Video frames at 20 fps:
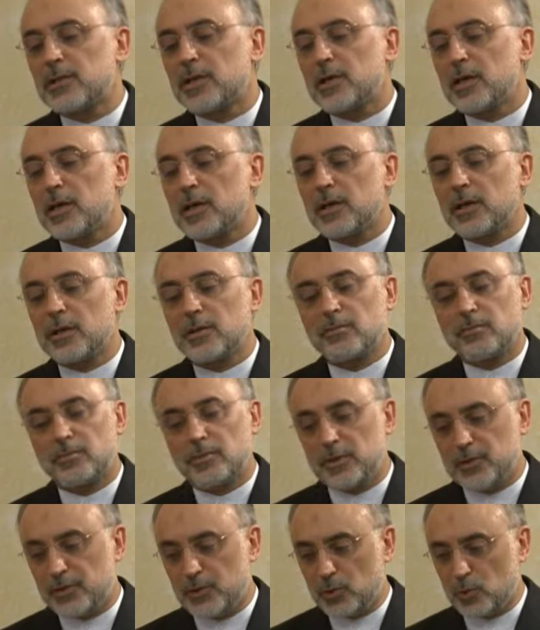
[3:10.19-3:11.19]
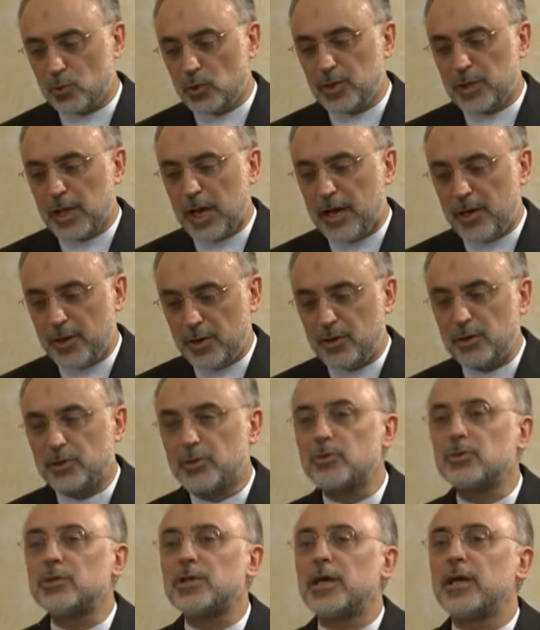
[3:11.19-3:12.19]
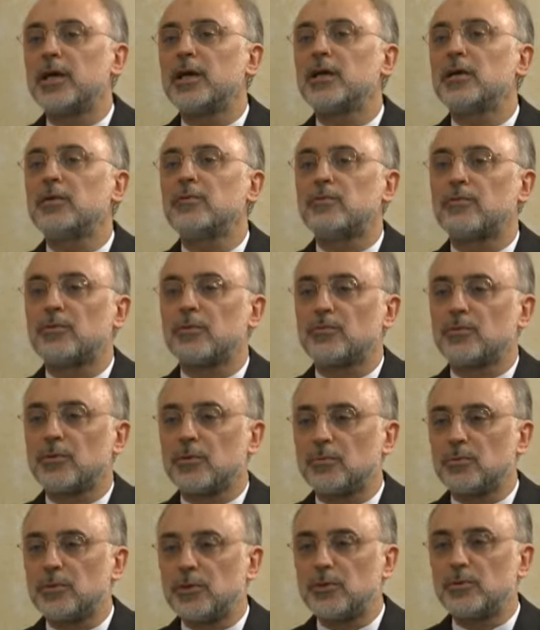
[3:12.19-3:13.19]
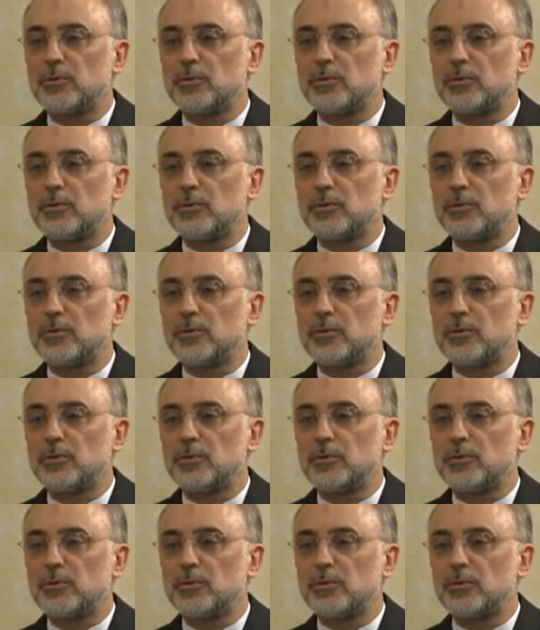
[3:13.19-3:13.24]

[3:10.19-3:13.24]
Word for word: is what I heard today from